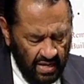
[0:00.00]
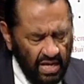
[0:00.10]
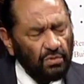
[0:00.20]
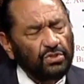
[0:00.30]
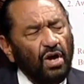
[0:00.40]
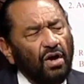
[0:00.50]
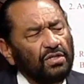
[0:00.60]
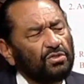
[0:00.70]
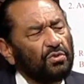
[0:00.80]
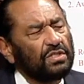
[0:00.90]
he was
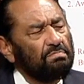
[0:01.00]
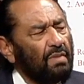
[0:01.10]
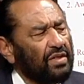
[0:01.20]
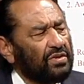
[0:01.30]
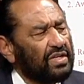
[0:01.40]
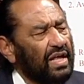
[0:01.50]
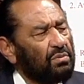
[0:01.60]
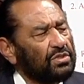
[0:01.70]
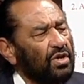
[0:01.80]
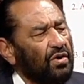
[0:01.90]
talking to his mother, and they
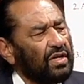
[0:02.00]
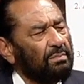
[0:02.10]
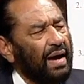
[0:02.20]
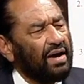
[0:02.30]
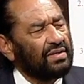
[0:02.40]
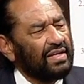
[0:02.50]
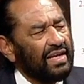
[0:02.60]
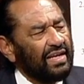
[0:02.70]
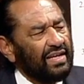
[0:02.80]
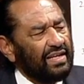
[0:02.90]
were talking about
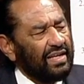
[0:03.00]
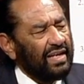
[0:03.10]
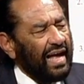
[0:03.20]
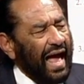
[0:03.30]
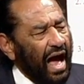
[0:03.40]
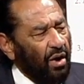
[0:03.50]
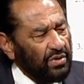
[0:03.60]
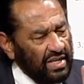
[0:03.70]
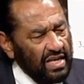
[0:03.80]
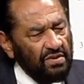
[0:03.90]
how
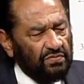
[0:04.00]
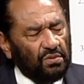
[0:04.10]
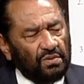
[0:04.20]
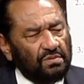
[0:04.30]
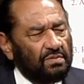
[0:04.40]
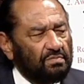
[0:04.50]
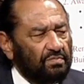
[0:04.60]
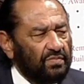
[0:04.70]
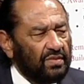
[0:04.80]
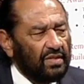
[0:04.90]
evil
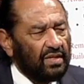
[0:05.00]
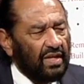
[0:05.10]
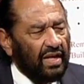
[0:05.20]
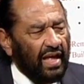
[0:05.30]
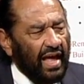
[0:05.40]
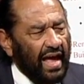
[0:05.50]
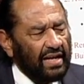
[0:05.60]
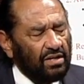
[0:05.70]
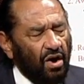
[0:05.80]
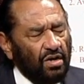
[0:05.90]

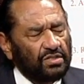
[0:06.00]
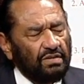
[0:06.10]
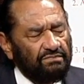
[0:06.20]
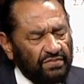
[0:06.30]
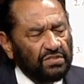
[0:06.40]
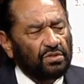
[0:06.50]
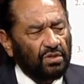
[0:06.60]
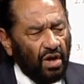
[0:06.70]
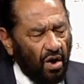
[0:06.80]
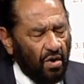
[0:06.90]
had caused some
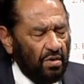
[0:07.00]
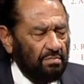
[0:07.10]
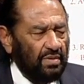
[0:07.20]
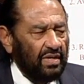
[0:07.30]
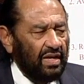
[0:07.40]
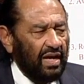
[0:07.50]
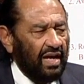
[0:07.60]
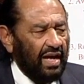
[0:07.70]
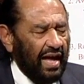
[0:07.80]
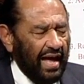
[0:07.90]
physical harm.
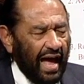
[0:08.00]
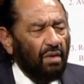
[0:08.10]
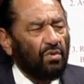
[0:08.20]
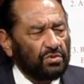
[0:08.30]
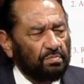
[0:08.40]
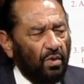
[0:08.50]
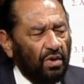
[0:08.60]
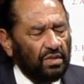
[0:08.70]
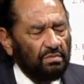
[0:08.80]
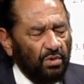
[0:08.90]
I won't
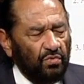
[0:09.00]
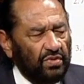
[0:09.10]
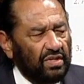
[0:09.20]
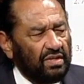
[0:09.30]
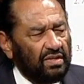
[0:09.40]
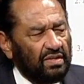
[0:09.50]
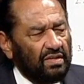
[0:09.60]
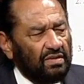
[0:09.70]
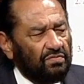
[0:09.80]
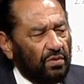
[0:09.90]
spoil the movie
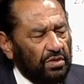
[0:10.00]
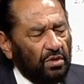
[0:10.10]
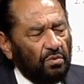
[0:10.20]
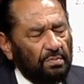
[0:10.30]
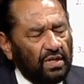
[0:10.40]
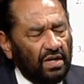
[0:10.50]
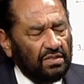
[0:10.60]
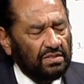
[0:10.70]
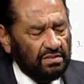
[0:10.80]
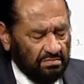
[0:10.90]
for you
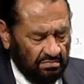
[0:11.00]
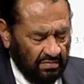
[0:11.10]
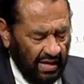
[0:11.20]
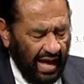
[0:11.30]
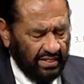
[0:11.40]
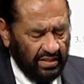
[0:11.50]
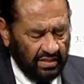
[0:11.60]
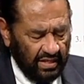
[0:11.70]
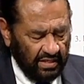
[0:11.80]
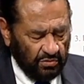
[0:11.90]
because I
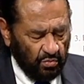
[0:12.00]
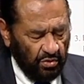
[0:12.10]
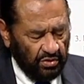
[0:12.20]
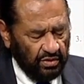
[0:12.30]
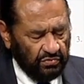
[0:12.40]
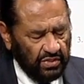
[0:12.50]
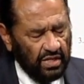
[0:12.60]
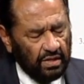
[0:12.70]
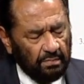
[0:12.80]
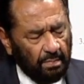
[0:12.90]
think that it's worthy of
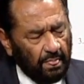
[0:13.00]
seeing.